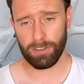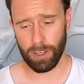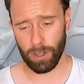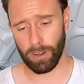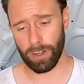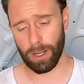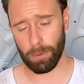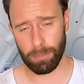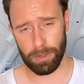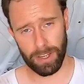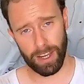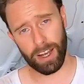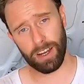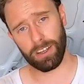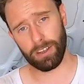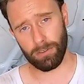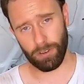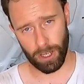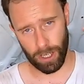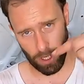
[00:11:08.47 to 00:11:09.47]
It's going up and
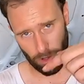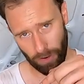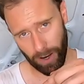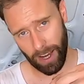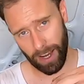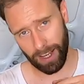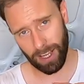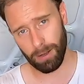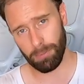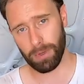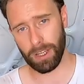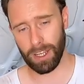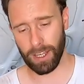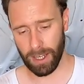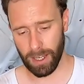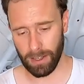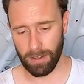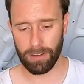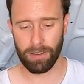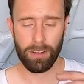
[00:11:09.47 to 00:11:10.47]
down, you've got your air coming
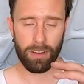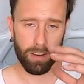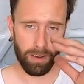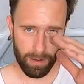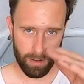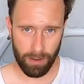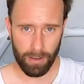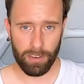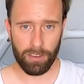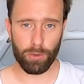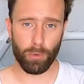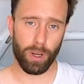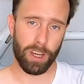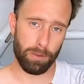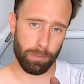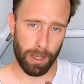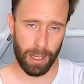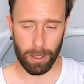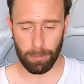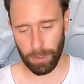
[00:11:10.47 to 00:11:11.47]
in,
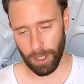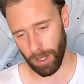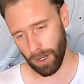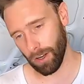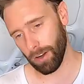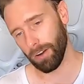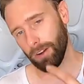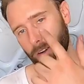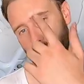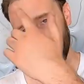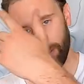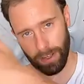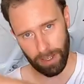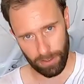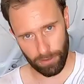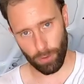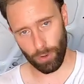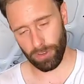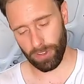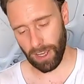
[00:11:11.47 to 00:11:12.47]
squeeze, bang, blow,
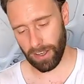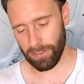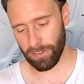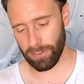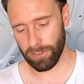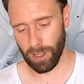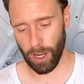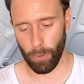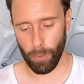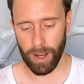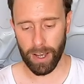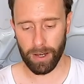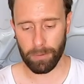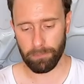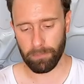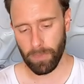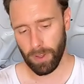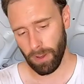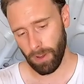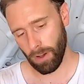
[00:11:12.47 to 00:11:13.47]
exhaust gases go
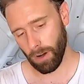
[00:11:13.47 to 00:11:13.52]
out.